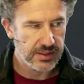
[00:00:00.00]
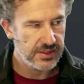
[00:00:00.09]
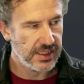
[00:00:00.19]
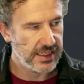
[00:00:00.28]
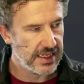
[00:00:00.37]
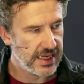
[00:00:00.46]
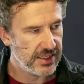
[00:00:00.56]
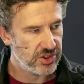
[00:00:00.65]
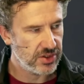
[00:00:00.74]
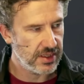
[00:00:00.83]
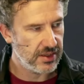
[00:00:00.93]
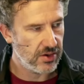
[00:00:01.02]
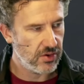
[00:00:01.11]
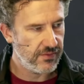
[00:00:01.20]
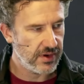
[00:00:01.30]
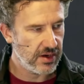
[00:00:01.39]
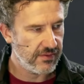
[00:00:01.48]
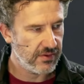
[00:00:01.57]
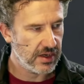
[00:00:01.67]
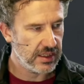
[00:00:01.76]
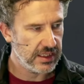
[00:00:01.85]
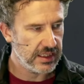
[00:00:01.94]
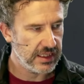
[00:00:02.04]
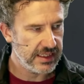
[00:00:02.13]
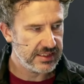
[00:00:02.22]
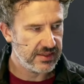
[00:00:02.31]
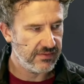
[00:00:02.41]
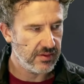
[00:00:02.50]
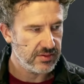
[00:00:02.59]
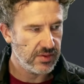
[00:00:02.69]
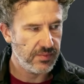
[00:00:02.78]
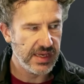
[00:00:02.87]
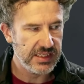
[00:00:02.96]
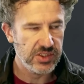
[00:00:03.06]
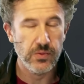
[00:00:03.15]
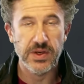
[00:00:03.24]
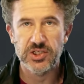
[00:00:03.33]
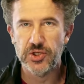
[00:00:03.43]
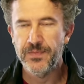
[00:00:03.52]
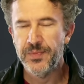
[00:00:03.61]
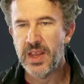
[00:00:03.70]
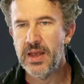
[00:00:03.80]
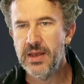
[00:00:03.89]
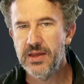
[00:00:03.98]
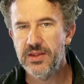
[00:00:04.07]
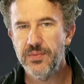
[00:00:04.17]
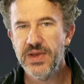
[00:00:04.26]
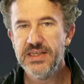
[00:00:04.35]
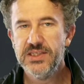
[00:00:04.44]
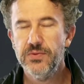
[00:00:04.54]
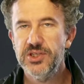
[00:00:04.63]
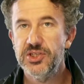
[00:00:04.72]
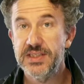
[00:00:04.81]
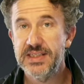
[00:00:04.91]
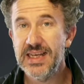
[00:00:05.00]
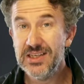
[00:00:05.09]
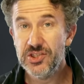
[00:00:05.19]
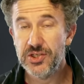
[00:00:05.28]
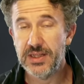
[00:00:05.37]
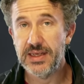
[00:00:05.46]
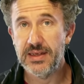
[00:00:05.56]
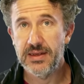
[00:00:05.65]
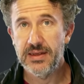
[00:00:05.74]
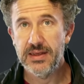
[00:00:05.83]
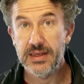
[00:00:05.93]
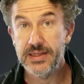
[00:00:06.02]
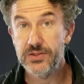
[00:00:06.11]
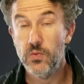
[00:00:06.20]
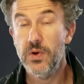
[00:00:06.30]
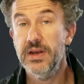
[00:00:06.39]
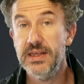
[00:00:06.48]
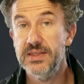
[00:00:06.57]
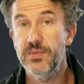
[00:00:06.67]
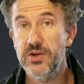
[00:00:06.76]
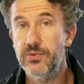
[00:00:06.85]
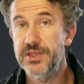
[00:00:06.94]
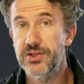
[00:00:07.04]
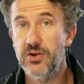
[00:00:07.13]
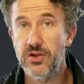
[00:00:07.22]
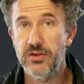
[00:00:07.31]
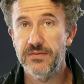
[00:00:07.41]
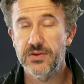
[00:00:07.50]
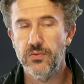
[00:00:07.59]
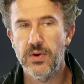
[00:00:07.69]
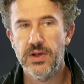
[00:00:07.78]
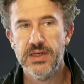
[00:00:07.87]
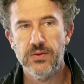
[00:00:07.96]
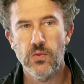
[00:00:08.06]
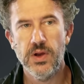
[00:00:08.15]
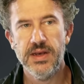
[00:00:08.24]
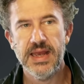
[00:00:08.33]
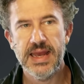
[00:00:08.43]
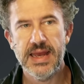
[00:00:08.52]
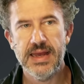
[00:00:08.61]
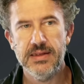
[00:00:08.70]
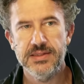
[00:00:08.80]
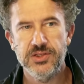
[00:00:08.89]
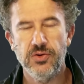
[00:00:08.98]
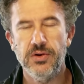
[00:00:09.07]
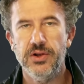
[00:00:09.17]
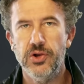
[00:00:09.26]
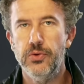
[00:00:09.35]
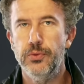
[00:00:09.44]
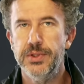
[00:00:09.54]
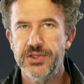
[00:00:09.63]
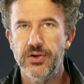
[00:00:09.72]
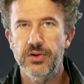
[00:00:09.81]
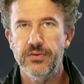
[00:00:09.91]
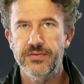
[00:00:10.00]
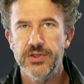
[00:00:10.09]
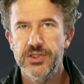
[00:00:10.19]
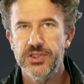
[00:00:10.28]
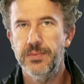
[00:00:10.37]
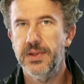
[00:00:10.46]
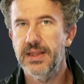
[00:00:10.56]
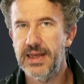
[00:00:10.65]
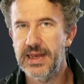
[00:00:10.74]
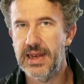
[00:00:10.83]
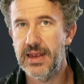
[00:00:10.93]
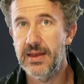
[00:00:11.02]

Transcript: to engage in. Over here, I've got a little list of them. So base switch. The base switch essentially is what has been resolved. What has Dorico resolved to play